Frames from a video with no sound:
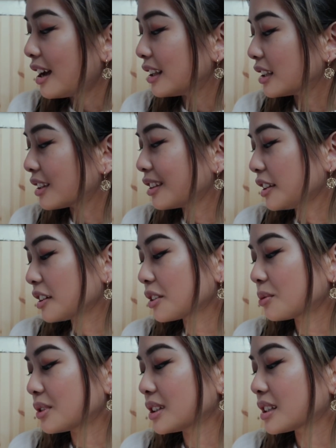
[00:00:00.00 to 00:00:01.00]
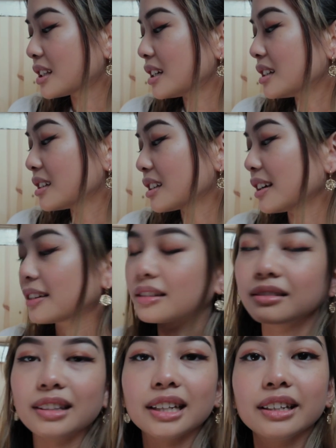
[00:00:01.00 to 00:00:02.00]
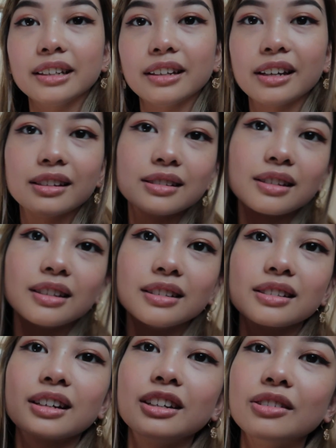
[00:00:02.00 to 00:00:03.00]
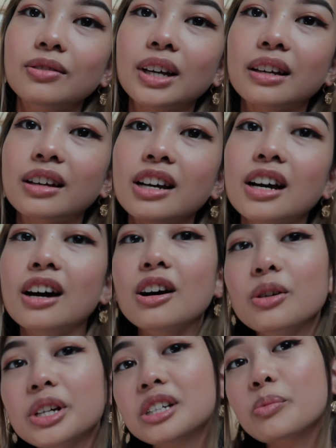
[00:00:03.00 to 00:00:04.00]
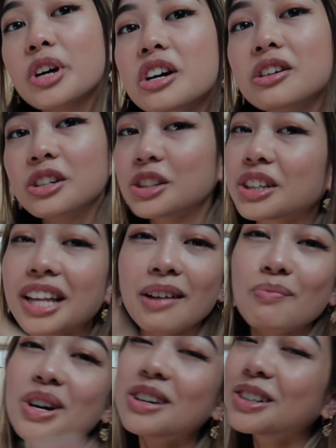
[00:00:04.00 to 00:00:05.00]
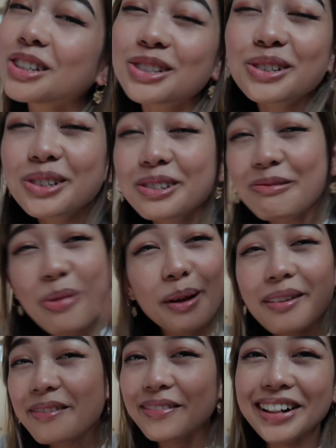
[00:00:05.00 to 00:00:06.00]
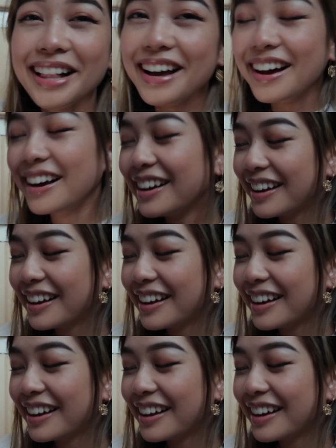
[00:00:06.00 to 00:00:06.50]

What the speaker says: and then the other one says like 90 days, and it's kind of like, oh, here's my heart, you can have my heart too, blah, blah.